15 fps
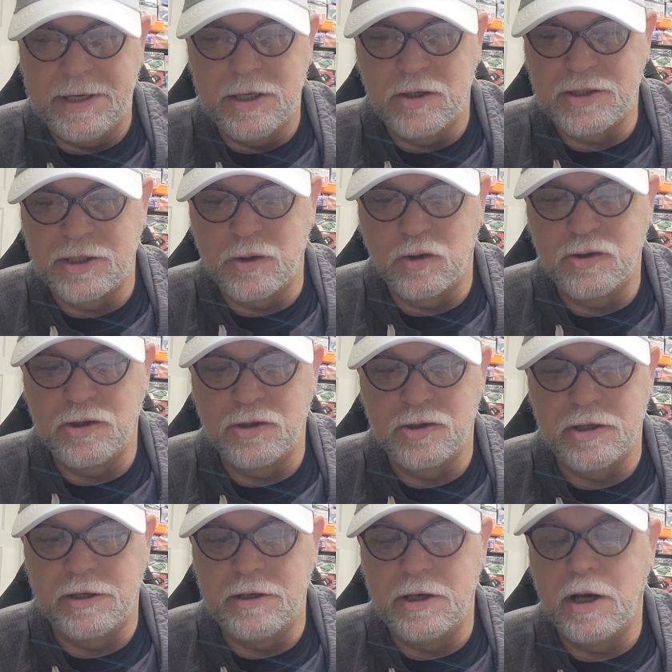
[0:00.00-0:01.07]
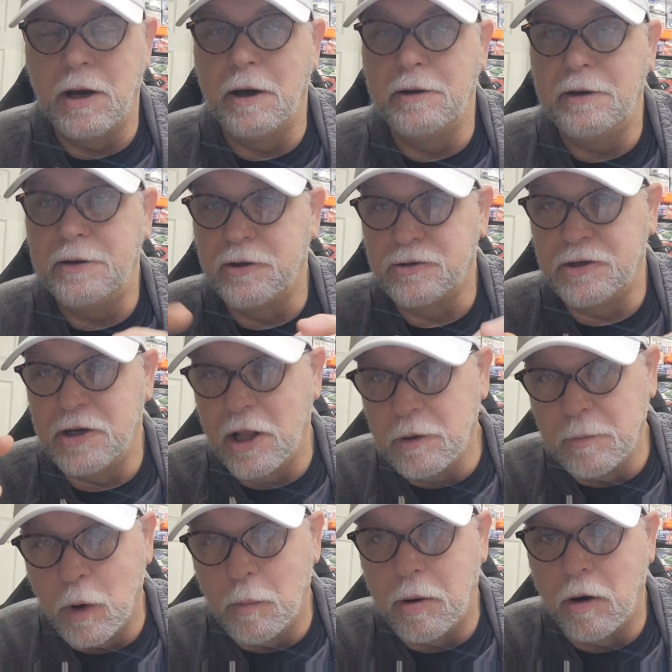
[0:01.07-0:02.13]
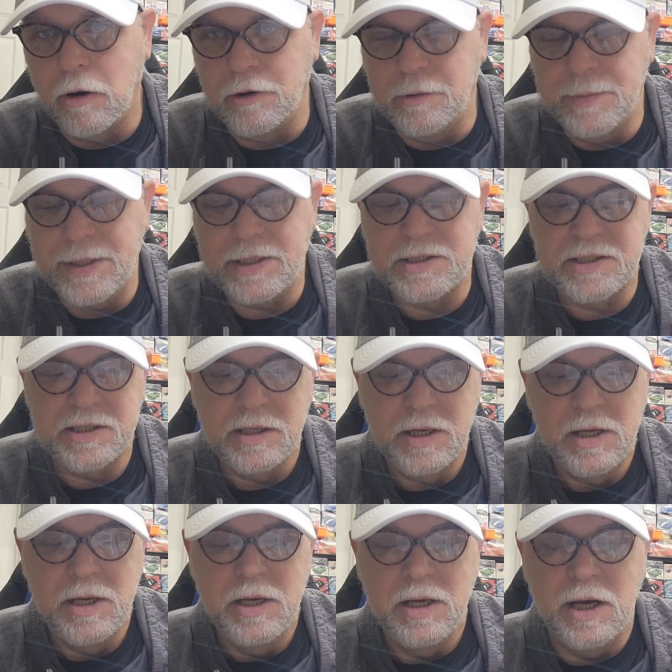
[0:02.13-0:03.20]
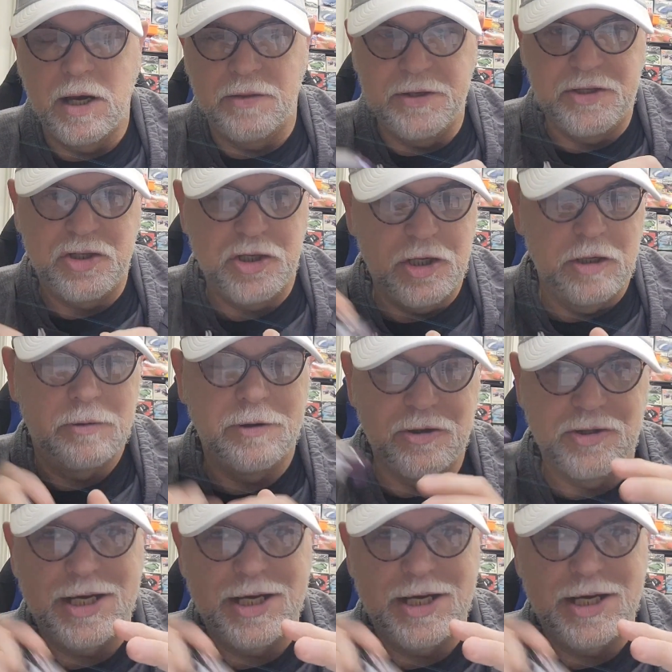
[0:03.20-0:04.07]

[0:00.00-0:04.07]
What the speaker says: knows I told you there's another Mopar in the mix this year. There's